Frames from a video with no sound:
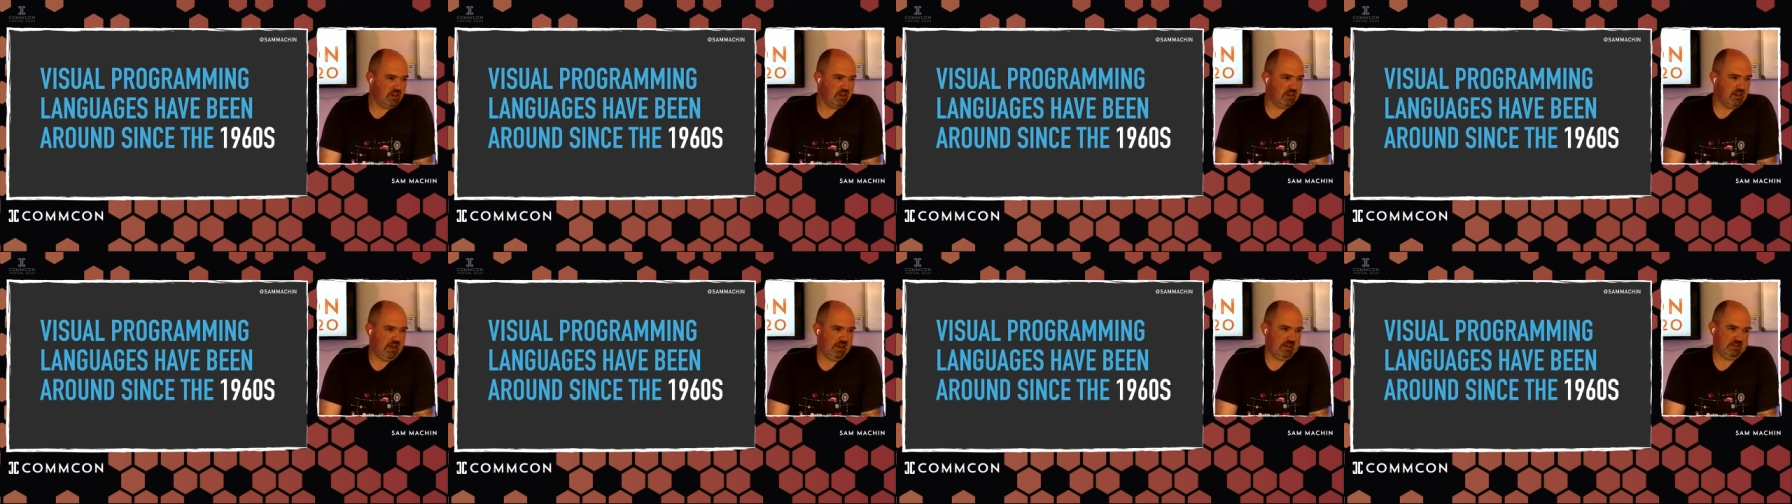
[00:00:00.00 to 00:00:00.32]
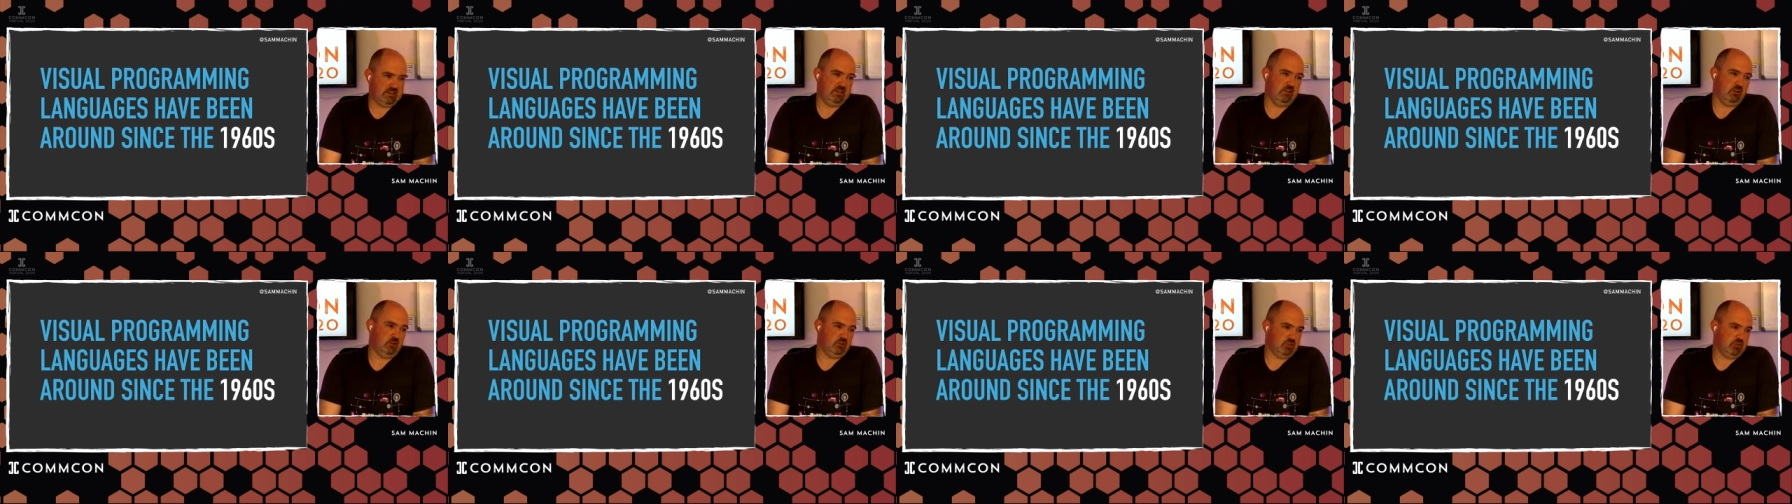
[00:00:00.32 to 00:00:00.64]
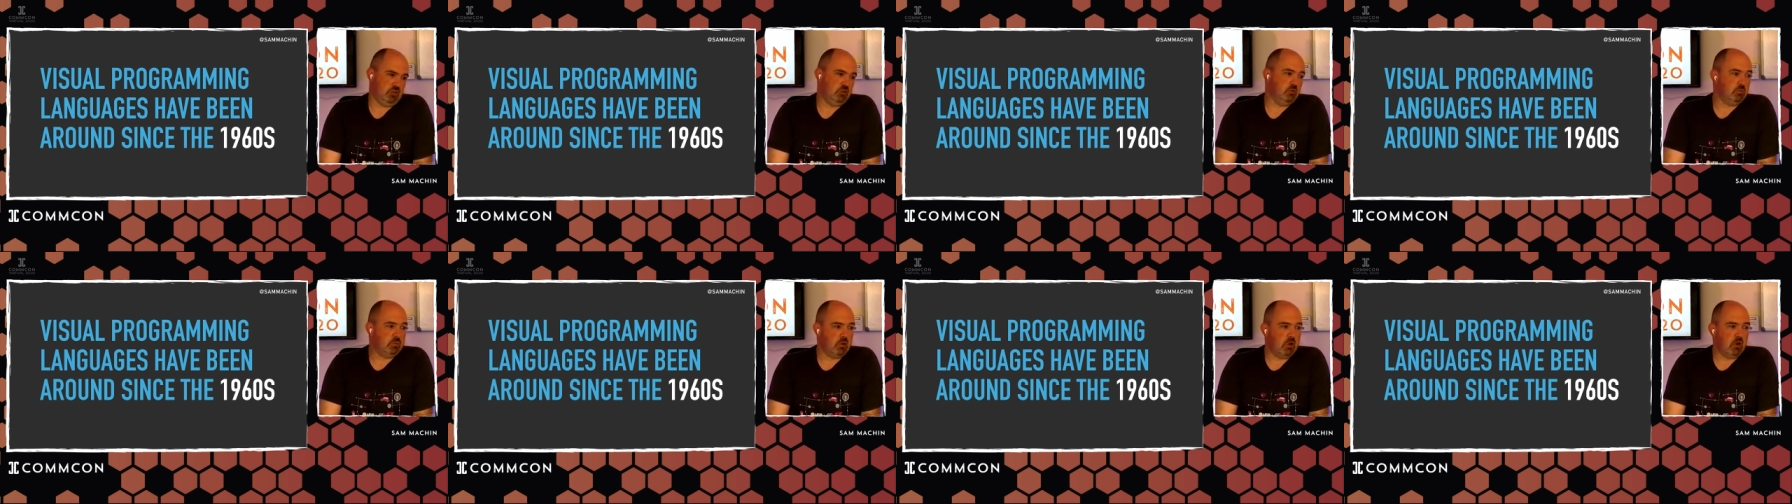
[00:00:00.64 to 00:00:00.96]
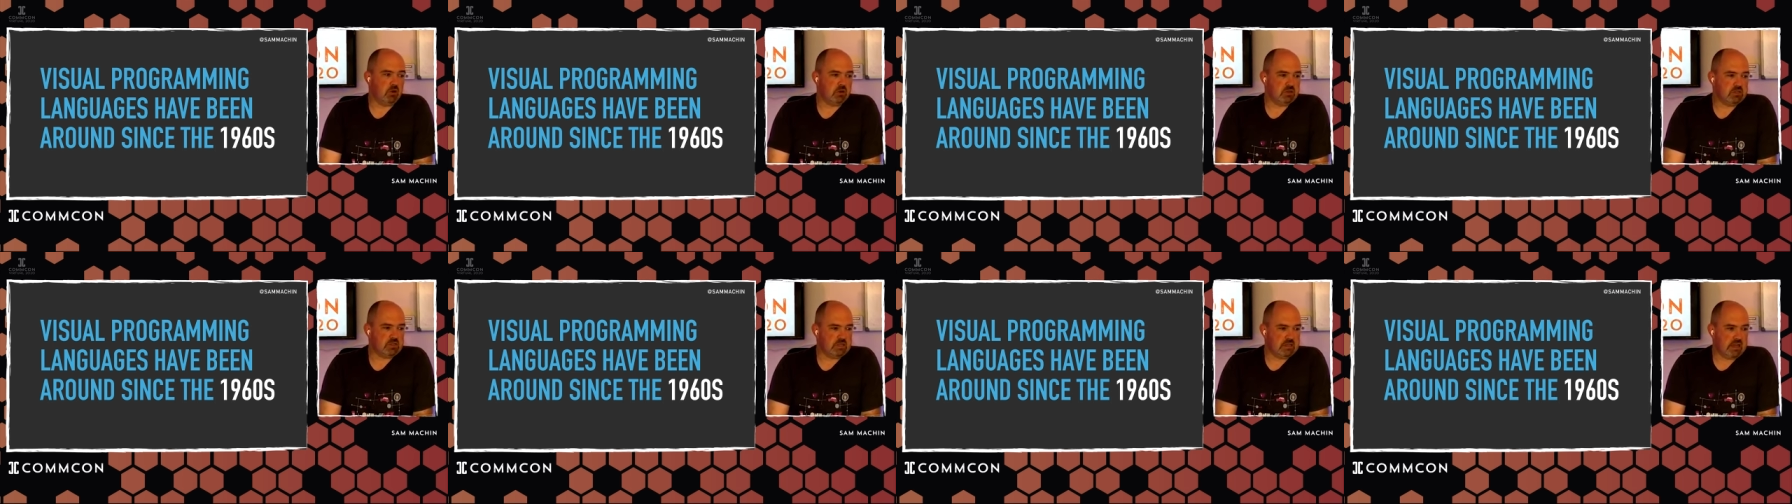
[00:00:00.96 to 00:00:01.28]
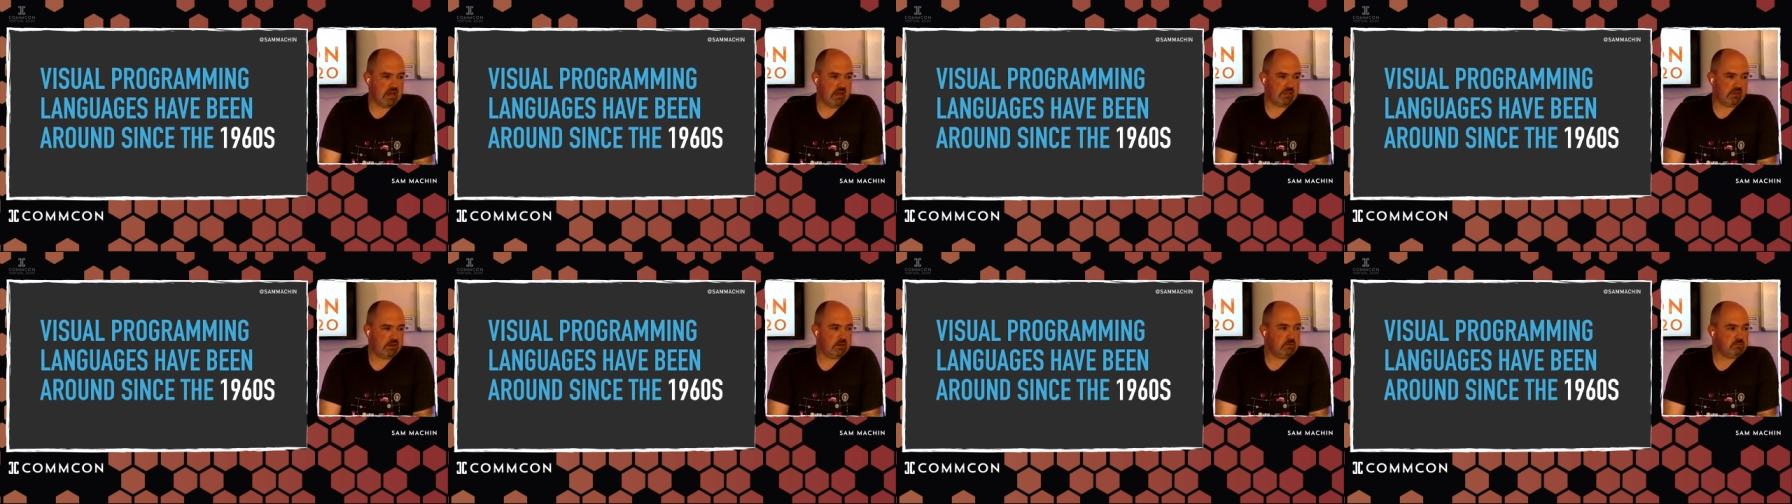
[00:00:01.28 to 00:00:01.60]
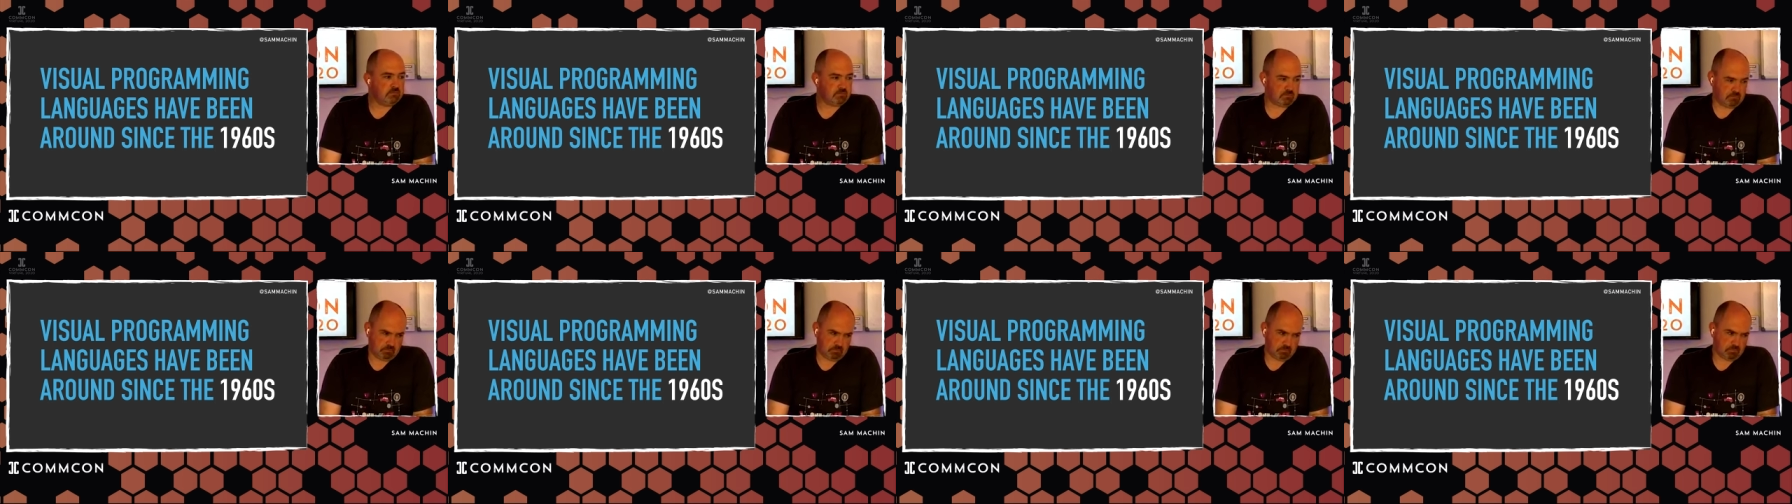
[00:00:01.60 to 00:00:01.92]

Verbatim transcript: connect logical blocks together.